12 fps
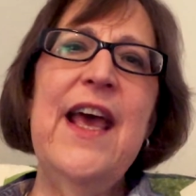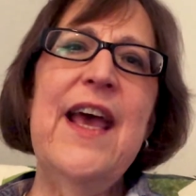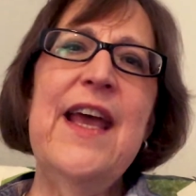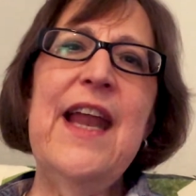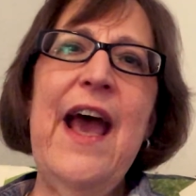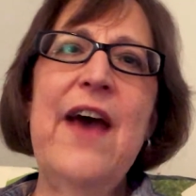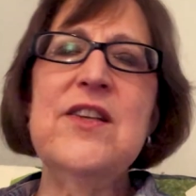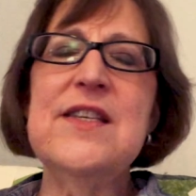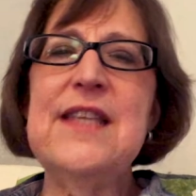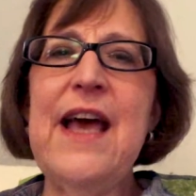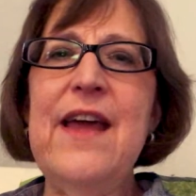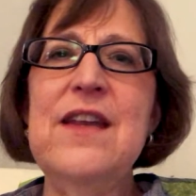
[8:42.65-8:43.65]
and how does
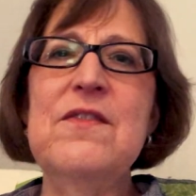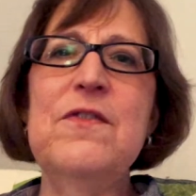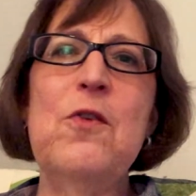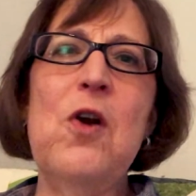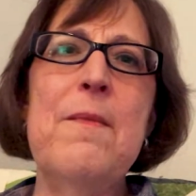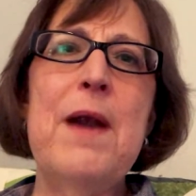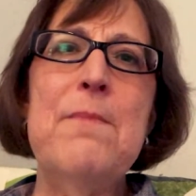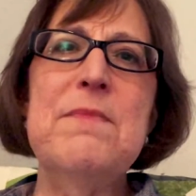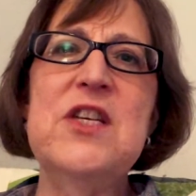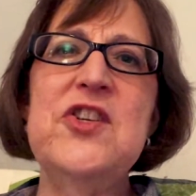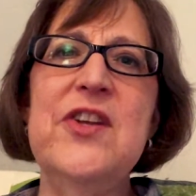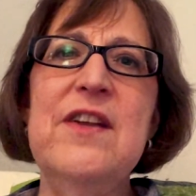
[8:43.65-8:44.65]
that inform our
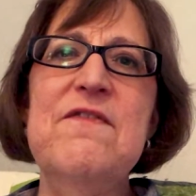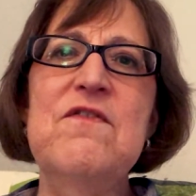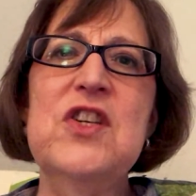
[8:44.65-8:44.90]
mission and